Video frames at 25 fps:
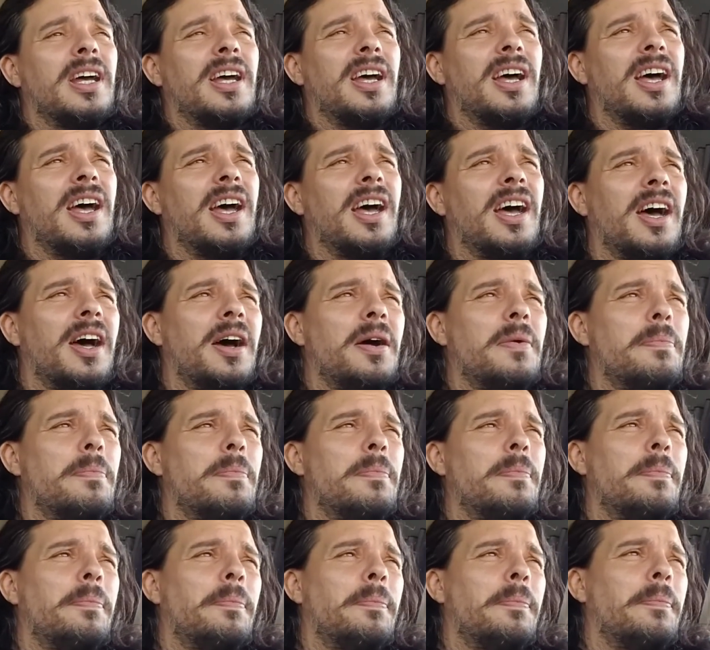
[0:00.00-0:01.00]

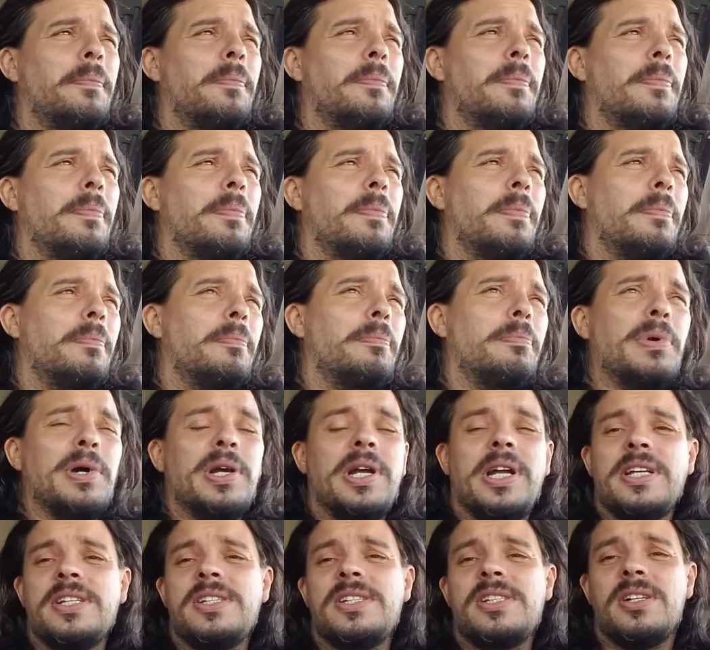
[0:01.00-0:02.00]
But
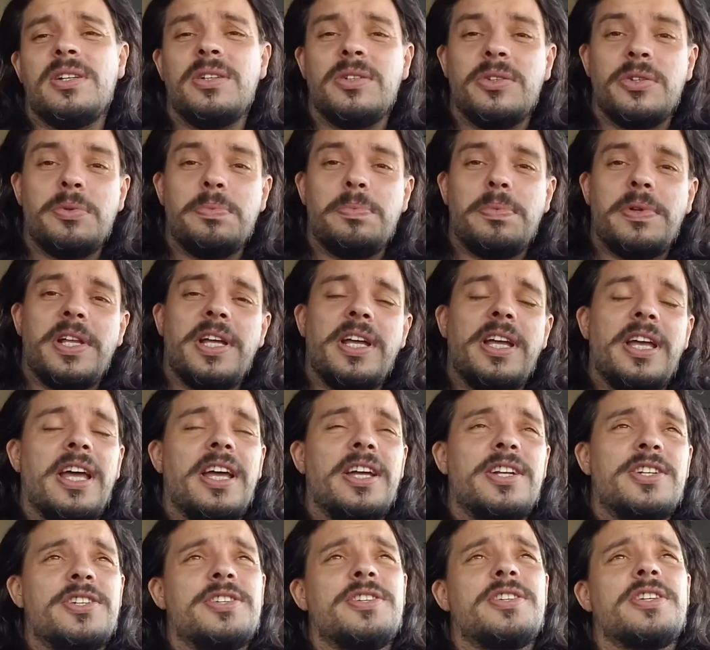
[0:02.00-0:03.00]
I still do play
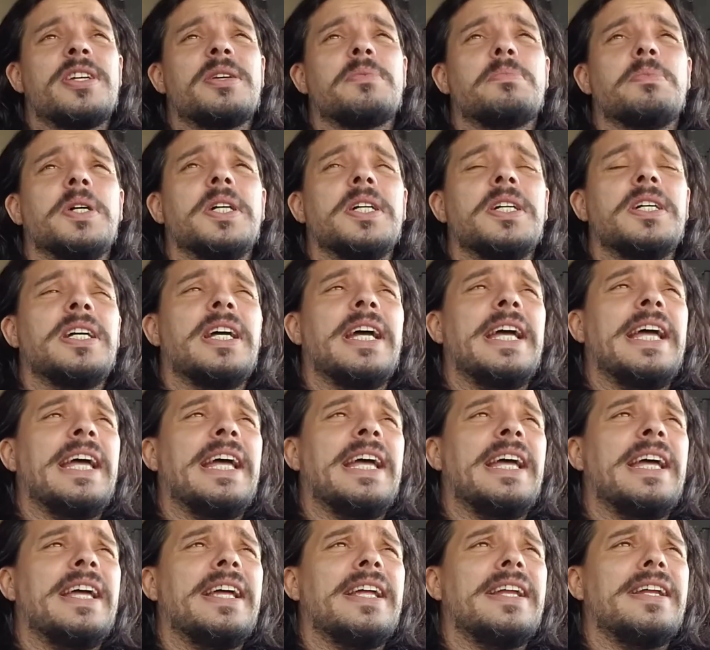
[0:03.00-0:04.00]
Age of Sigmar,
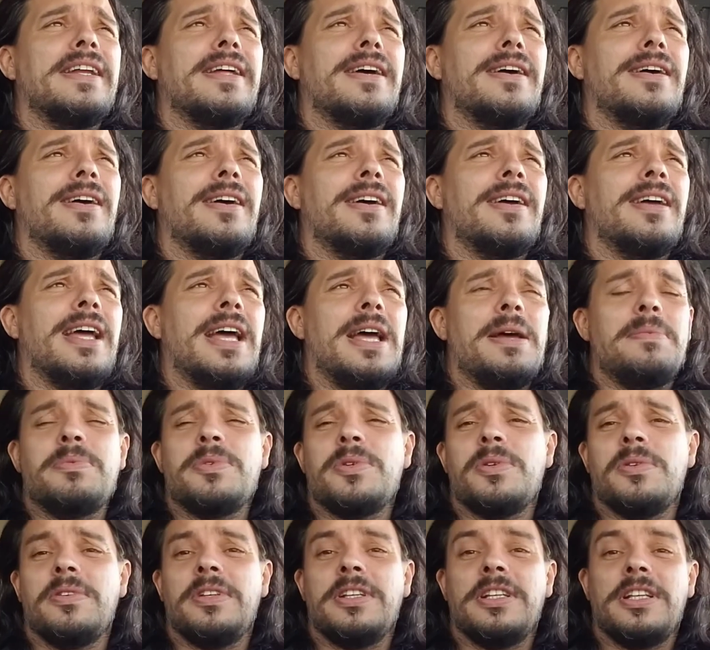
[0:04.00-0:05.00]
and I
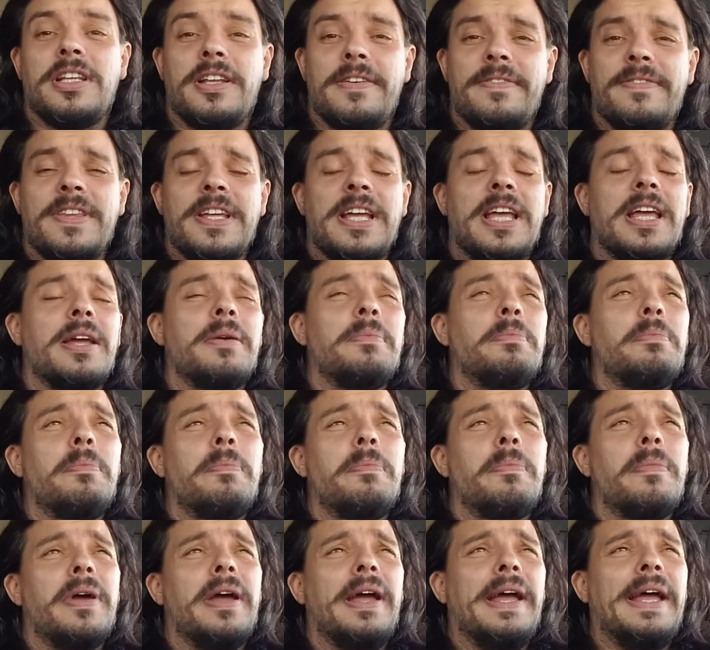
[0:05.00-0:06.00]
absolutely love the game.
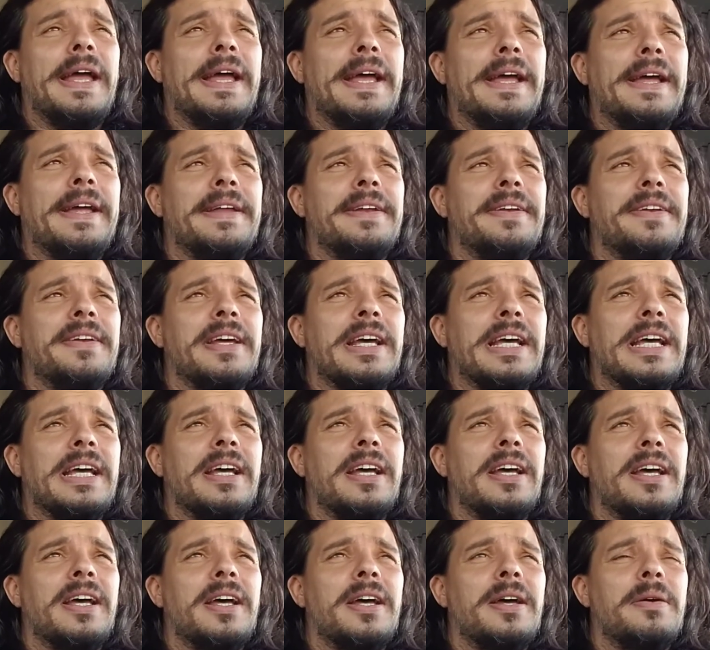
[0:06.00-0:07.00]
And
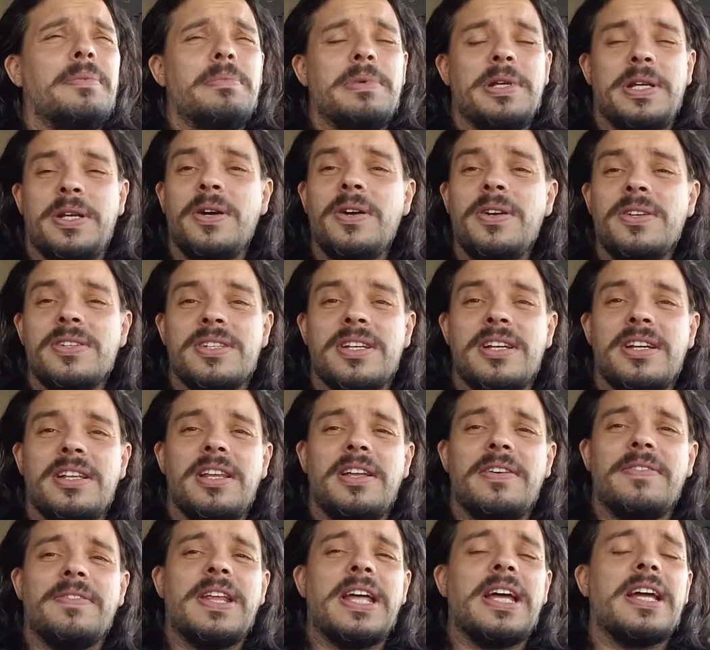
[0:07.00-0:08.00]
because I
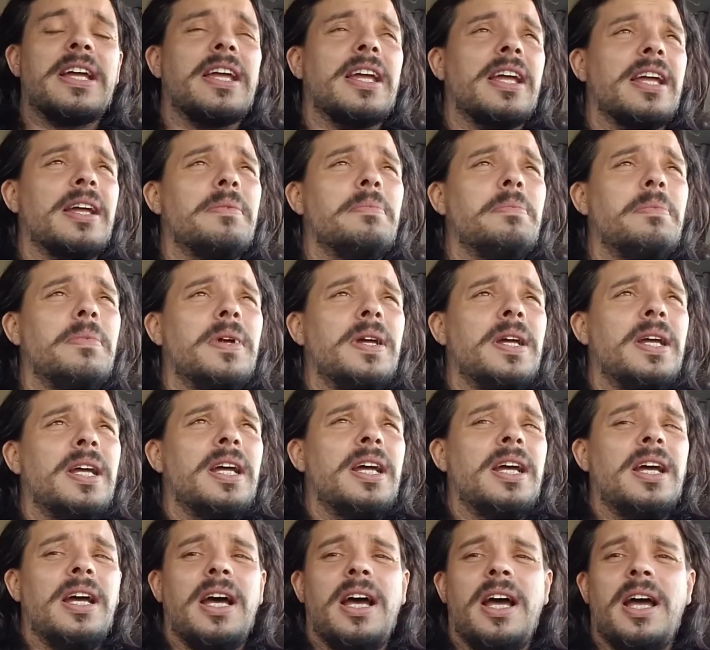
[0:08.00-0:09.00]
love that game,
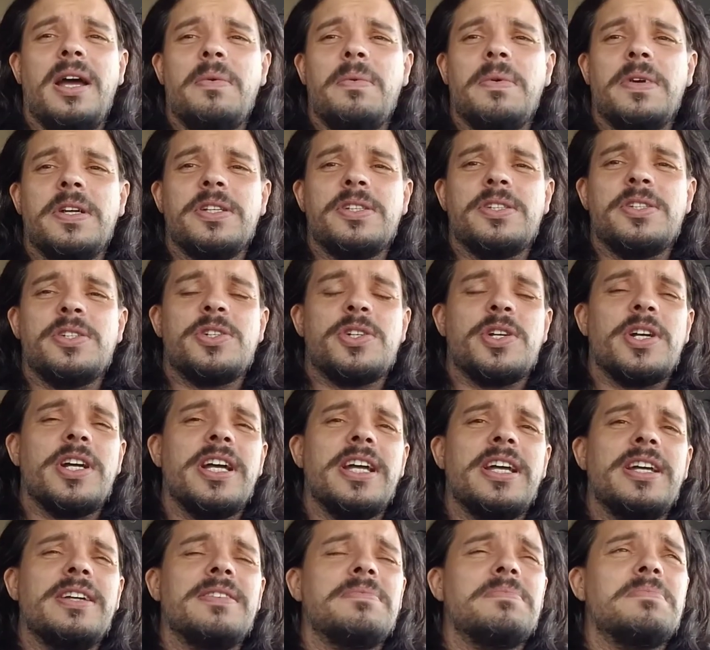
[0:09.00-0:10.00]
I wanted to try
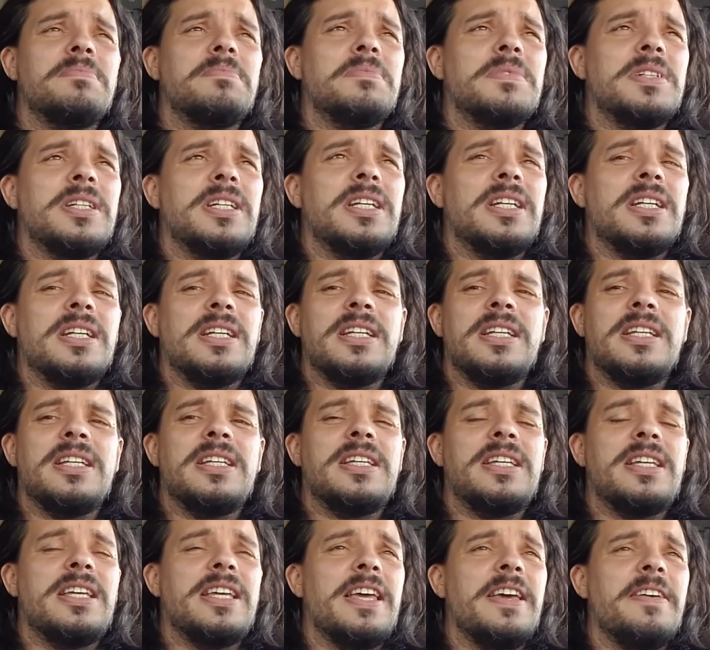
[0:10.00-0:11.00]
and
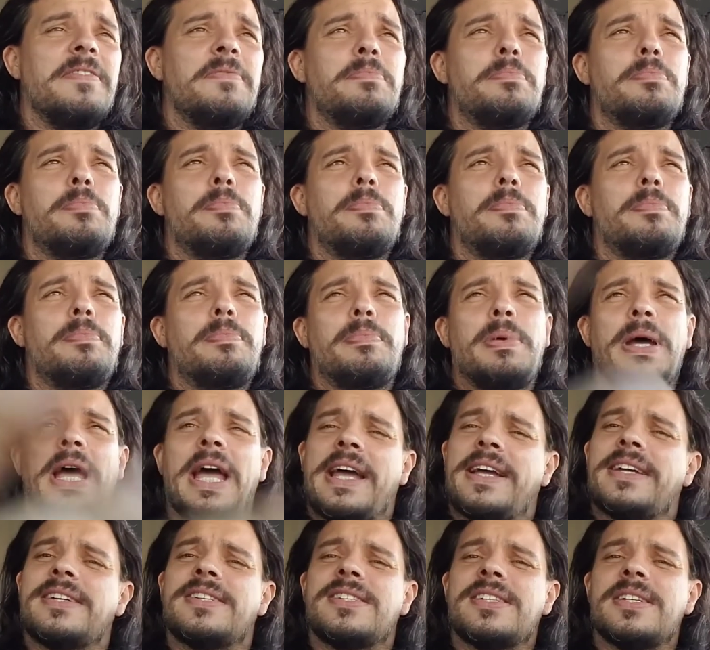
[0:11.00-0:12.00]
give
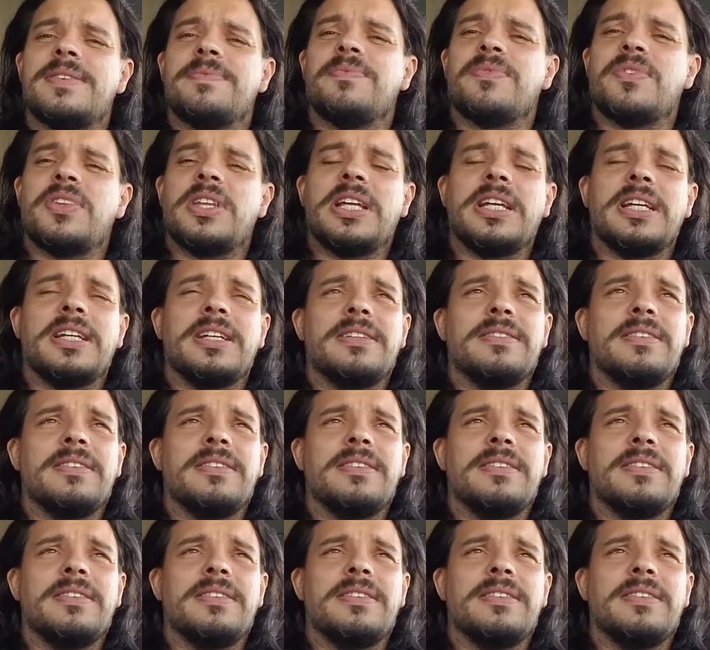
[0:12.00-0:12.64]
back something.